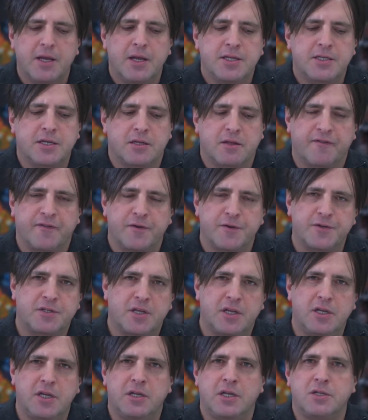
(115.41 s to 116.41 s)
So the first
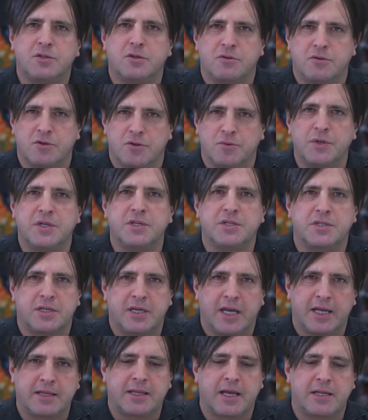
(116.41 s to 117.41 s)
thing you need to do is
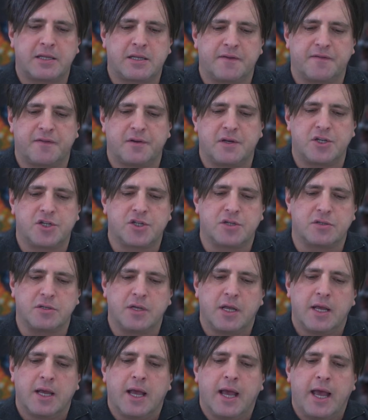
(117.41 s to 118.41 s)
get that definition,
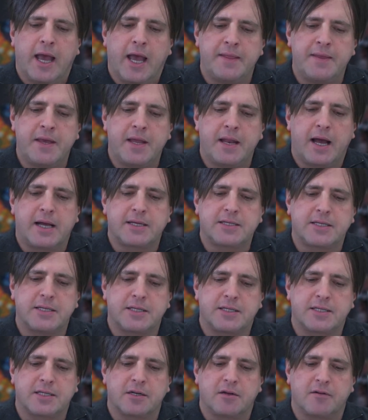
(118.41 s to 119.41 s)
and then ask
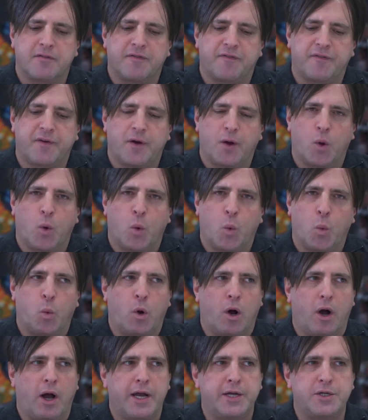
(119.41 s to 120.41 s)
yourself,
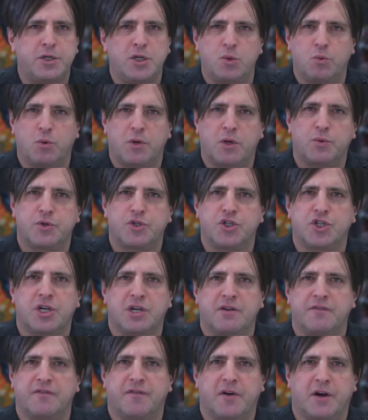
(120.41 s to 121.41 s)
why do you want to
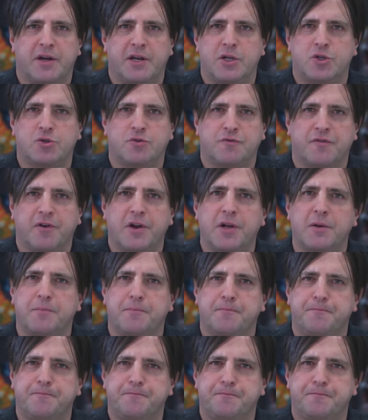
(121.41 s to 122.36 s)
achieve financial freedom?